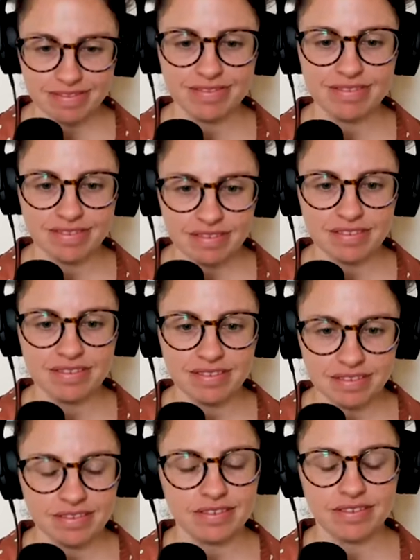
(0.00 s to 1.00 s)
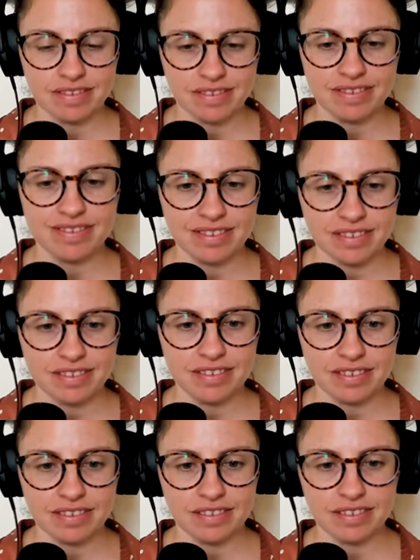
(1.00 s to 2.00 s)

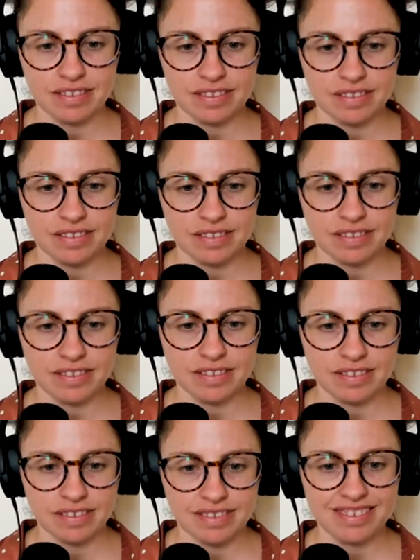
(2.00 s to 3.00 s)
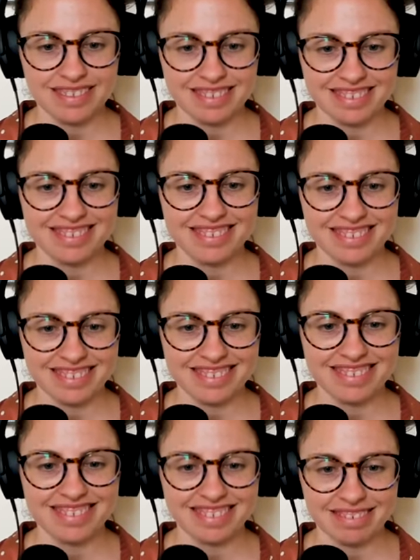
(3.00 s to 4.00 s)

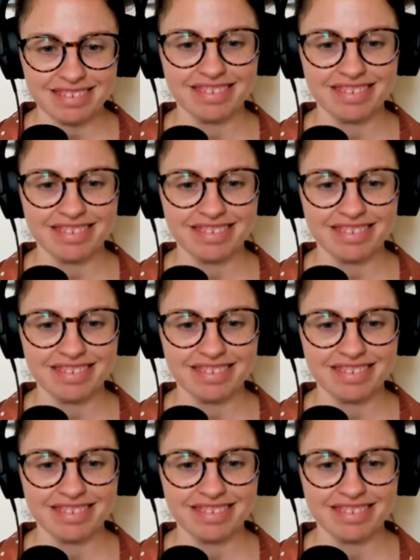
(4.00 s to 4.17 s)
This person isn't speaking.